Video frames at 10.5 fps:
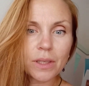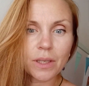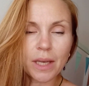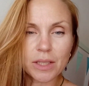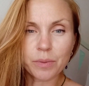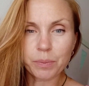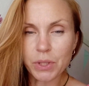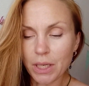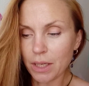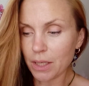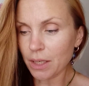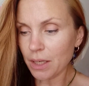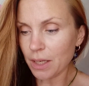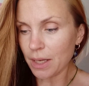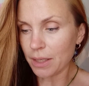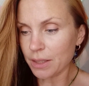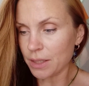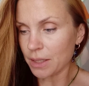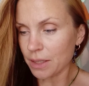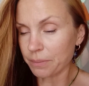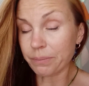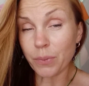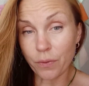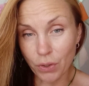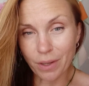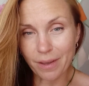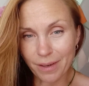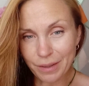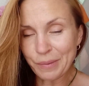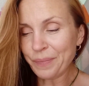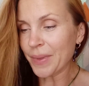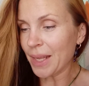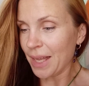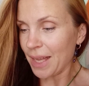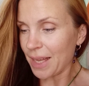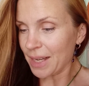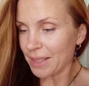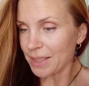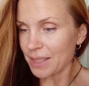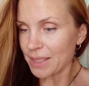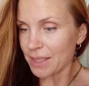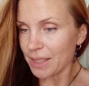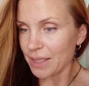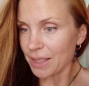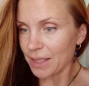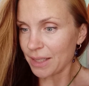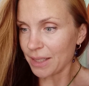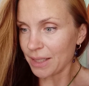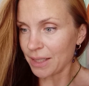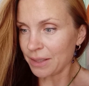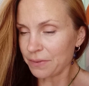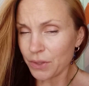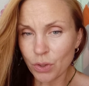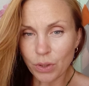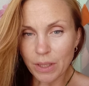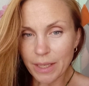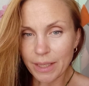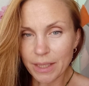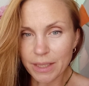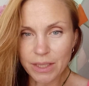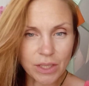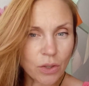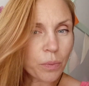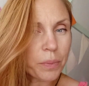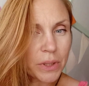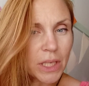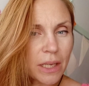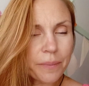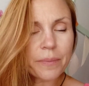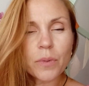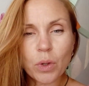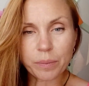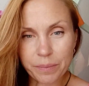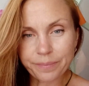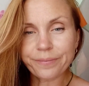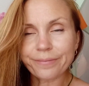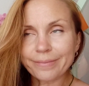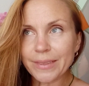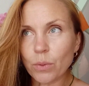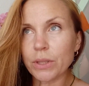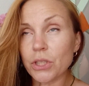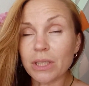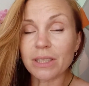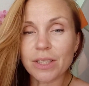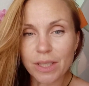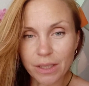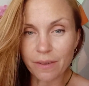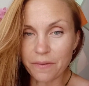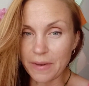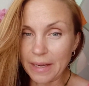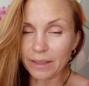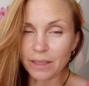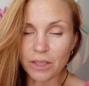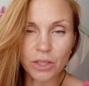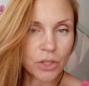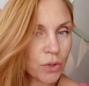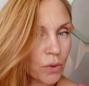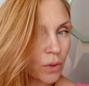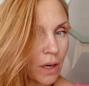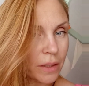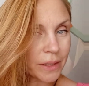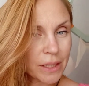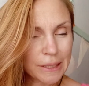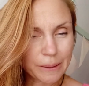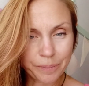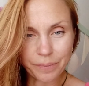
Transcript: yes, take care and of your hair, and if you like it, well, I'll just consider the fact that two colors,